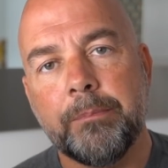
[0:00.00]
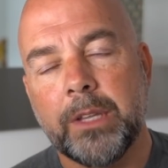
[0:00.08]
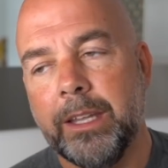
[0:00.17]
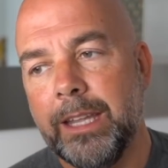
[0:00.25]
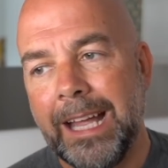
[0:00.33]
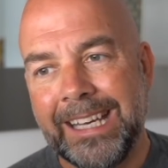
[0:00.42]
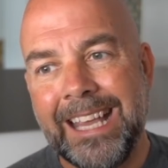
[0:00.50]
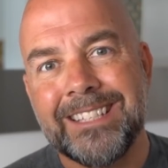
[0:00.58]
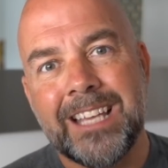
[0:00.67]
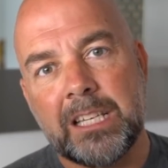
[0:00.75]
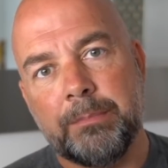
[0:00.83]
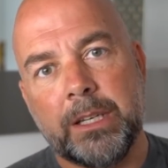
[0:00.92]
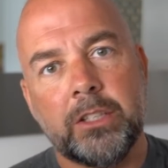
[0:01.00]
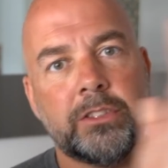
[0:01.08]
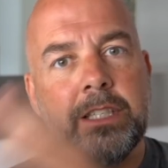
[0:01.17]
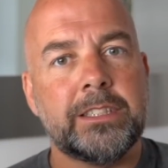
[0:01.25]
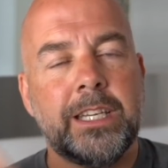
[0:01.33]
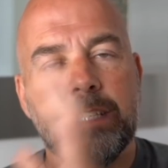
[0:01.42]
And I guess that's because
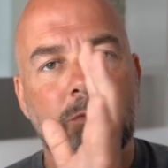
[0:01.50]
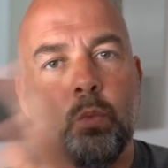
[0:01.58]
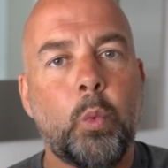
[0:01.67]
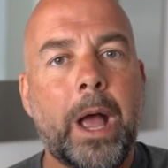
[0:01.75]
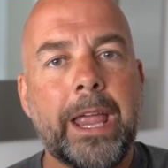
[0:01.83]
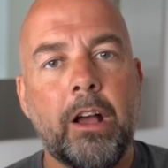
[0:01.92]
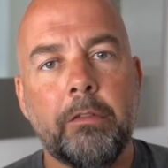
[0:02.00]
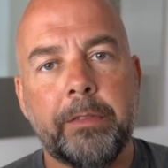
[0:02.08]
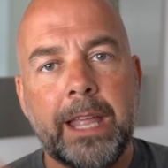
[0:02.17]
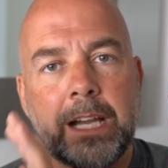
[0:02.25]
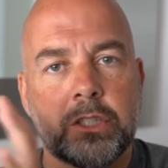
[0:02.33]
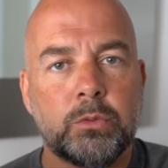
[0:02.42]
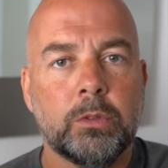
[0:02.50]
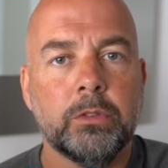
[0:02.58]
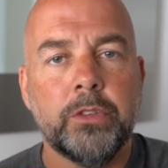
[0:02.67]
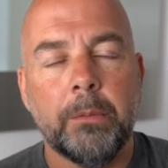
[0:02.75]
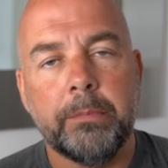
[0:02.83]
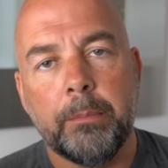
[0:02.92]
it's, it's way off the actual
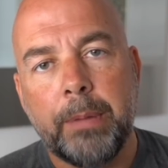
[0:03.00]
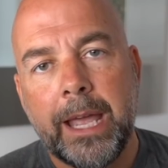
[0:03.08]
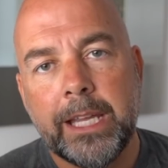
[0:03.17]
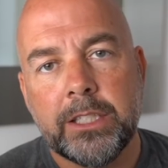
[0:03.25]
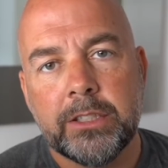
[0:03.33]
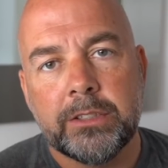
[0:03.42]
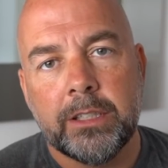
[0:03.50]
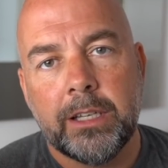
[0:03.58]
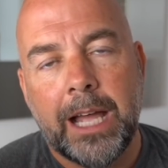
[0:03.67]
number of pages that